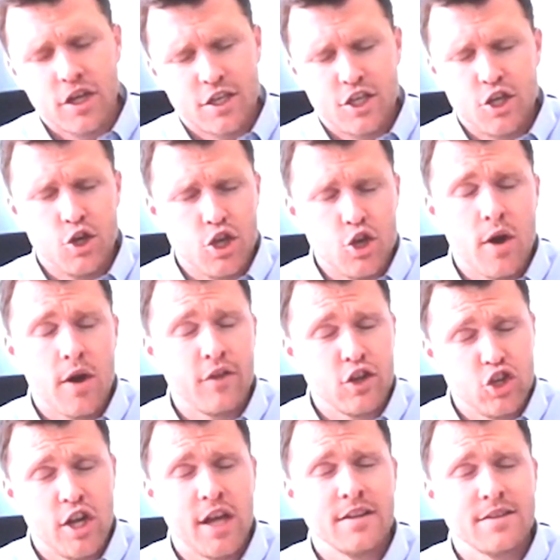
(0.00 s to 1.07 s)
just you have
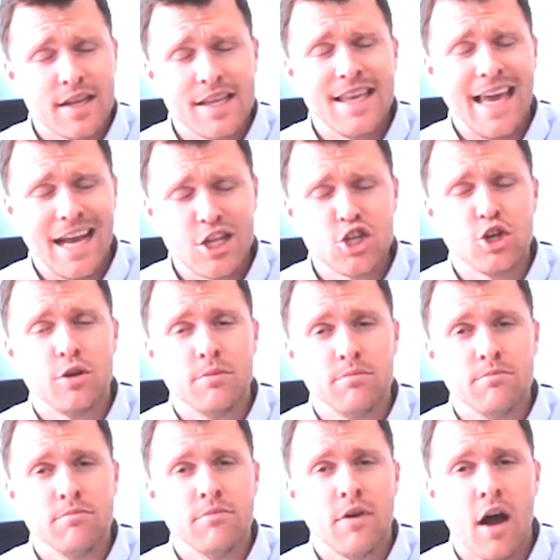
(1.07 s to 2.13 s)
a chance to catch
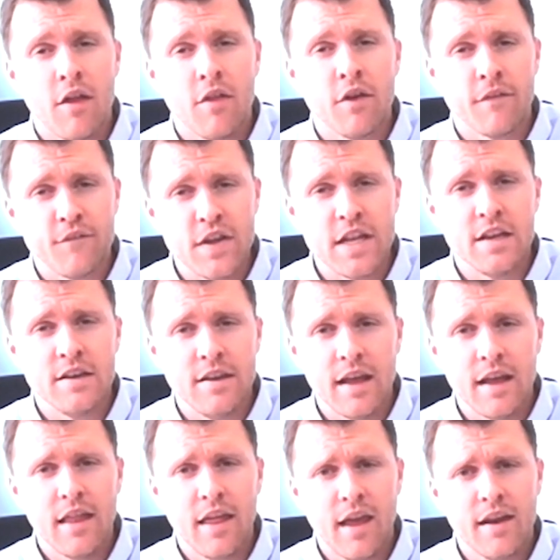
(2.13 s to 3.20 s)
them on their feet in
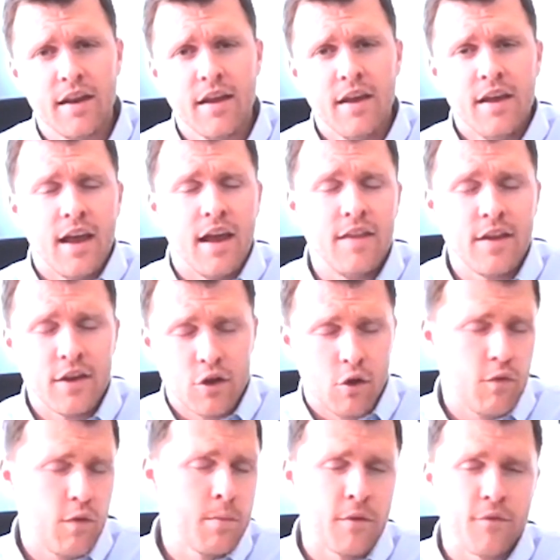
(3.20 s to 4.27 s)
daylight. And then
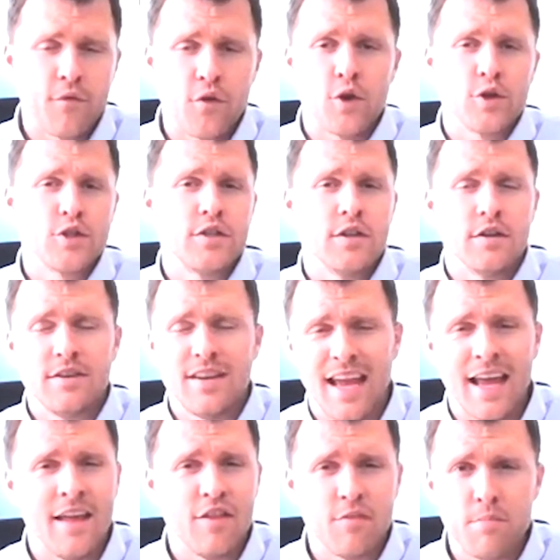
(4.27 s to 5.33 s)
November 1st to
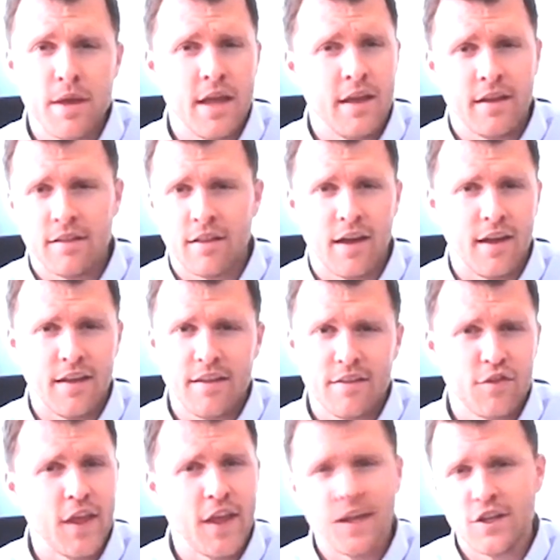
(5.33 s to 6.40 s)
10th being
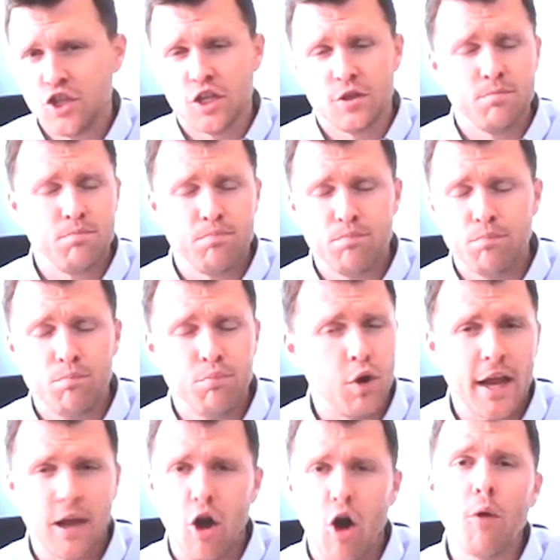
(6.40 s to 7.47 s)
things just
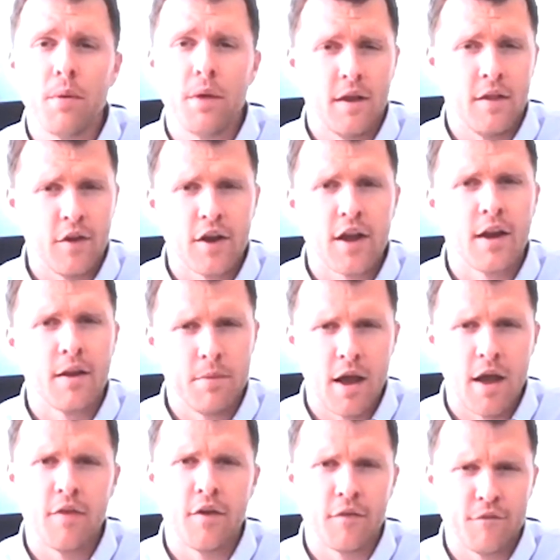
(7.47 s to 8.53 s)
break open and they're going to
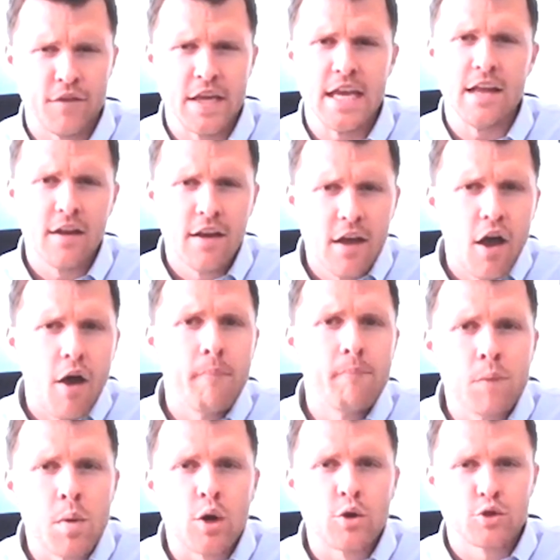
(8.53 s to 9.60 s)
be on their feet
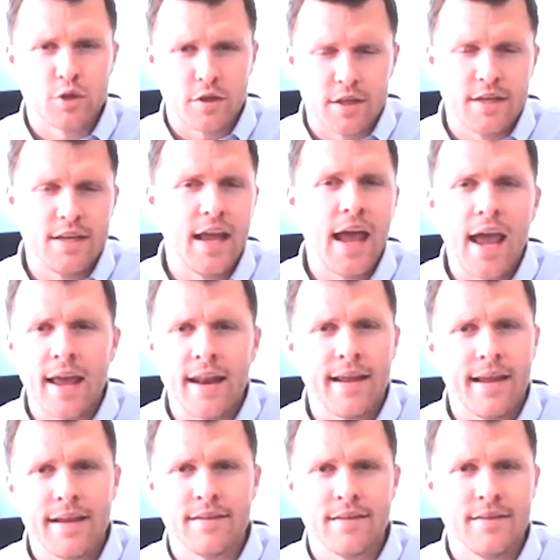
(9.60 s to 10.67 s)
most of the day,
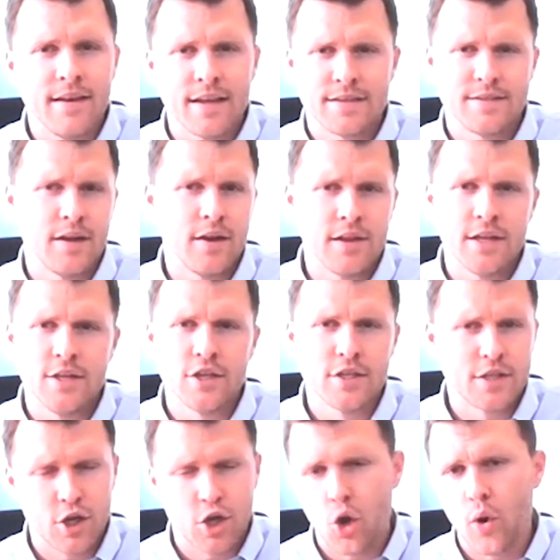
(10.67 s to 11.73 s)
and it isn't necessarily
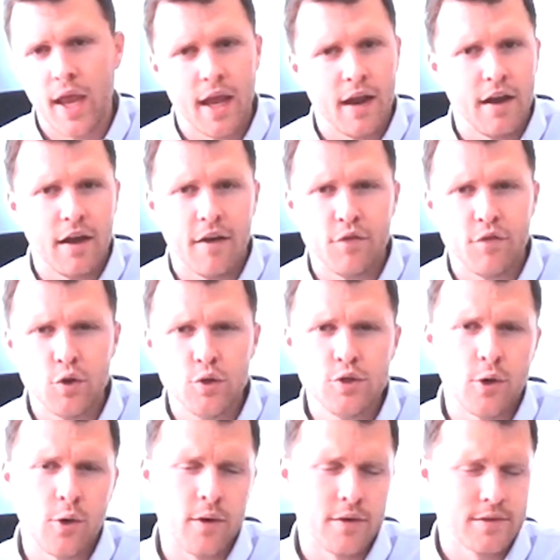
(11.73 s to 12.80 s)
just to go hit a
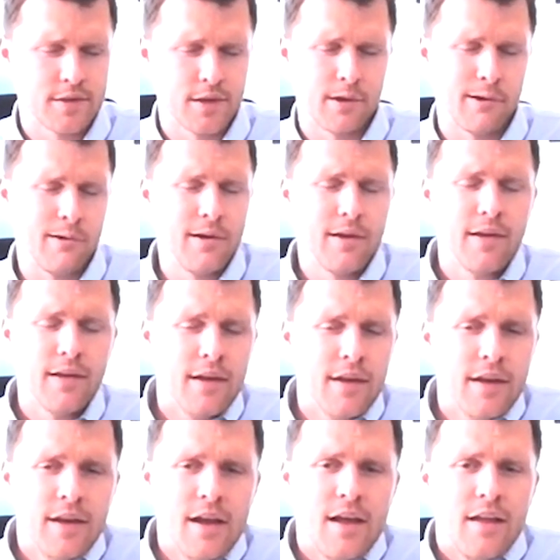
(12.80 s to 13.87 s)
food source. So
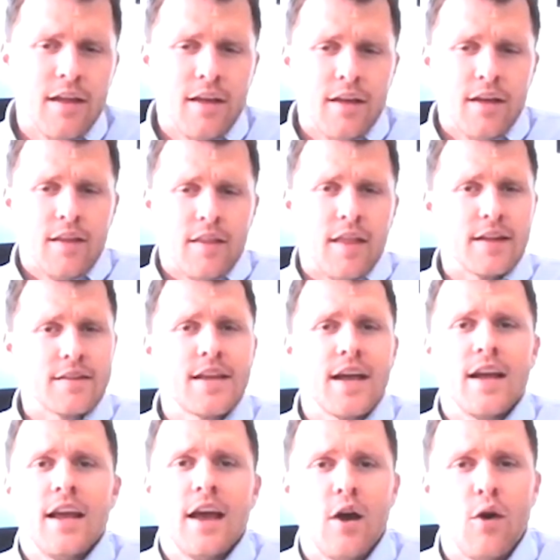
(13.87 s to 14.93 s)
that's
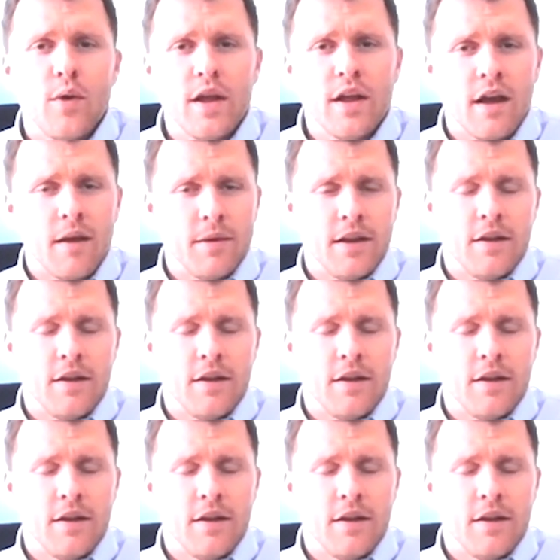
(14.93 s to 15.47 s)
kind of how